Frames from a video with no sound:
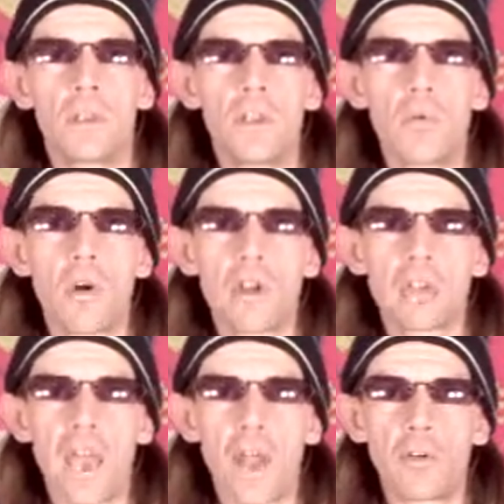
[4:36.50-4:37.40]
You are
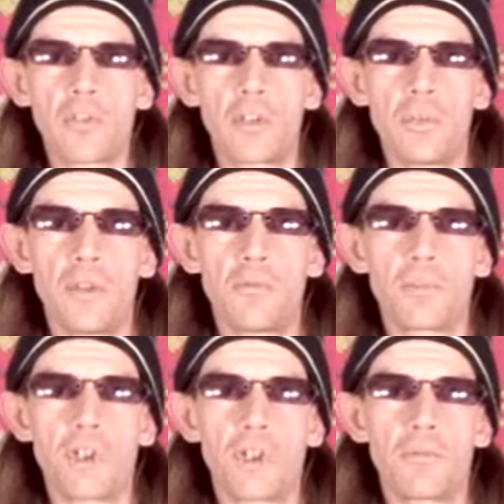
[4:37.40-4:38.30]
allowed to be
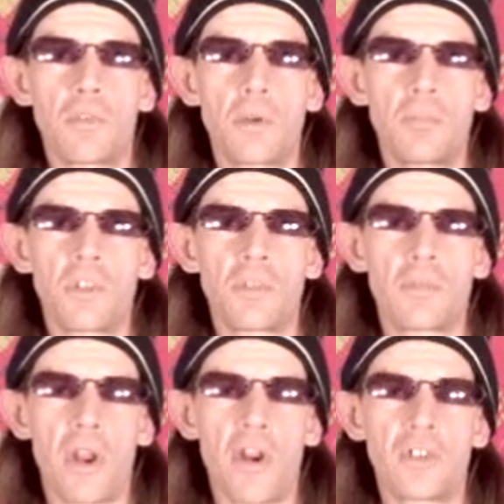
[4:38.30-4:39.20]
free from this
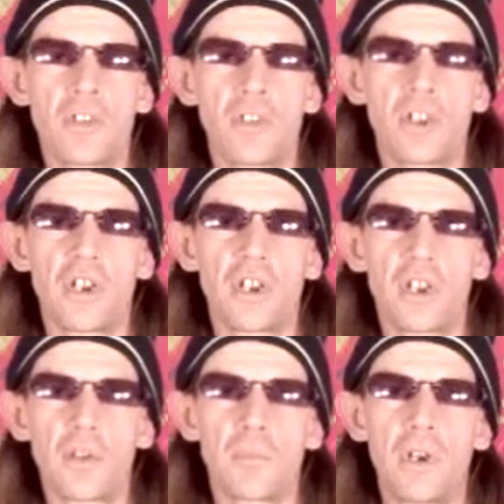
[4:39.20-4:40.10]
parasitic
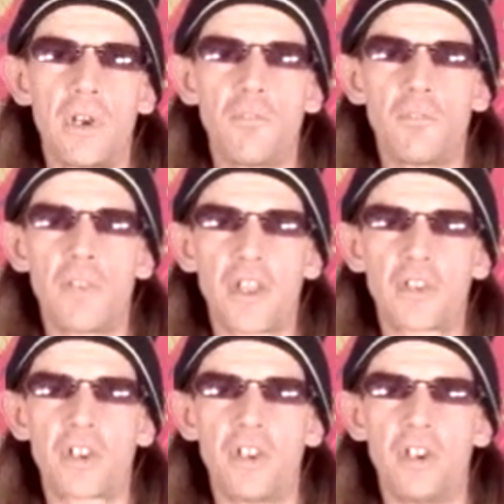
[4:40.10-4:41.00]

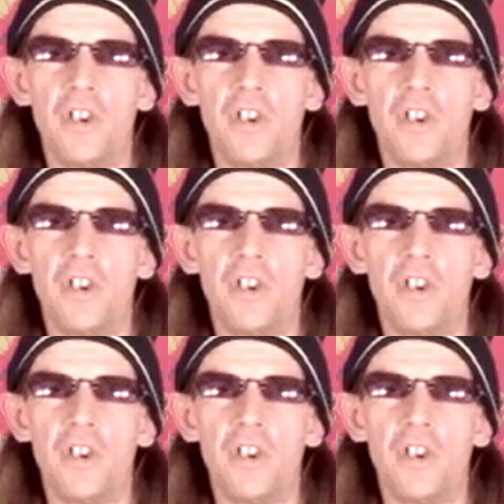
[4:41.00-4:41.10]
infection